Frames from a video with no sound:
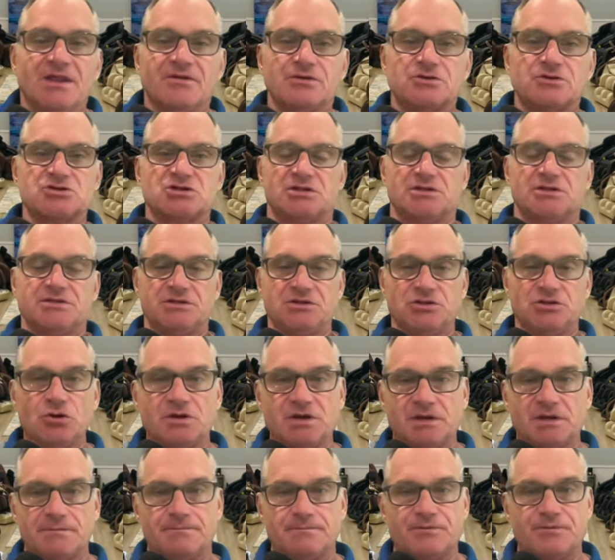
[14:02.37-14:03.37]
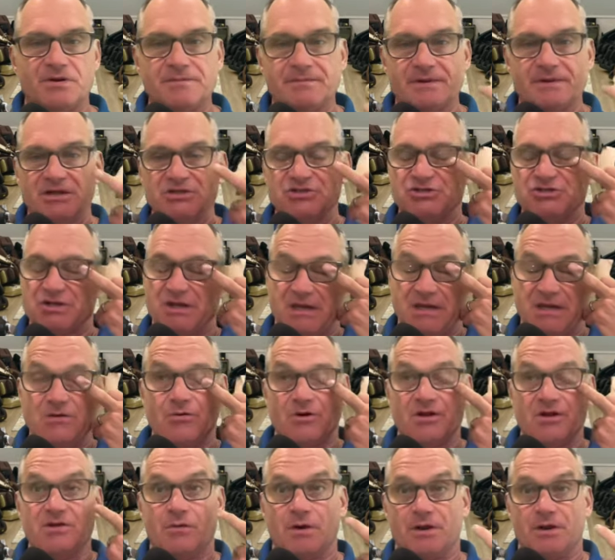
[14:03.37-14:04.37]
there's you can pretty much
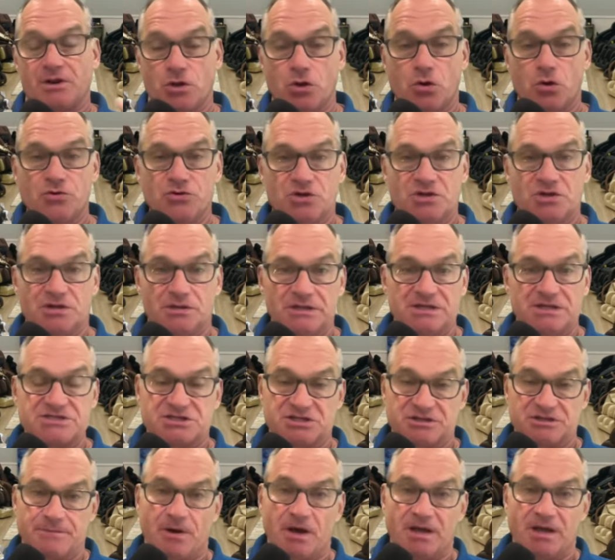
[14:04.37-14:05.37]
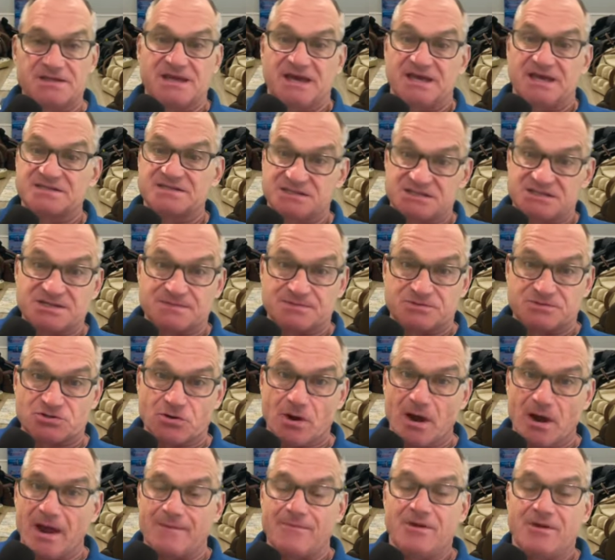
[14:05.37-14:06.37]
anywhere you want to go, you can listen to the podcast and
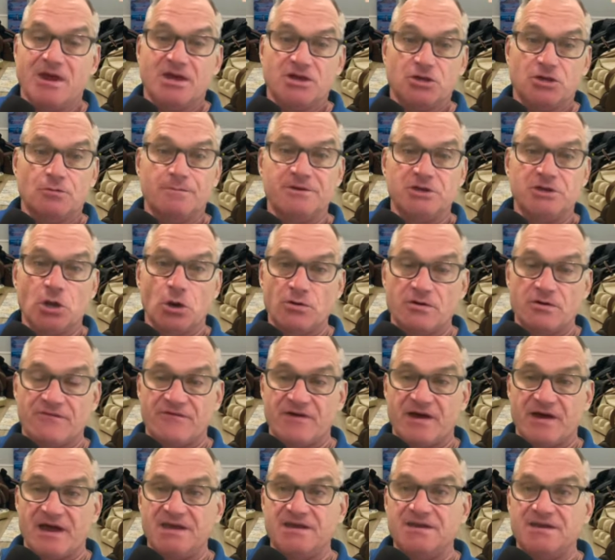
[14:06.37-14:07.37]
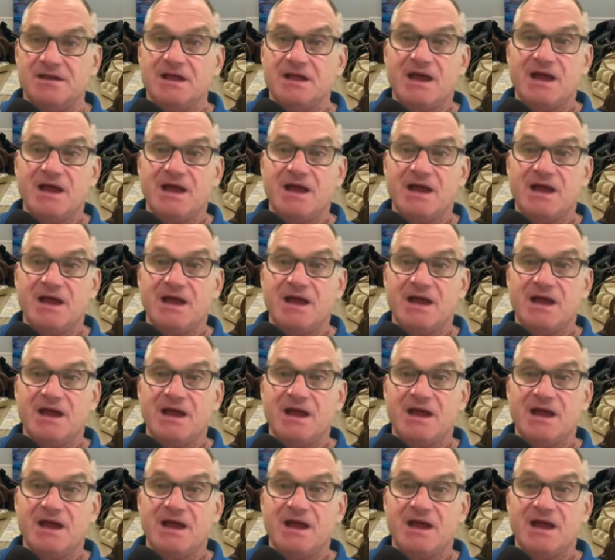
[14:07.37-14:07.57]
subscribe. You'll be notified.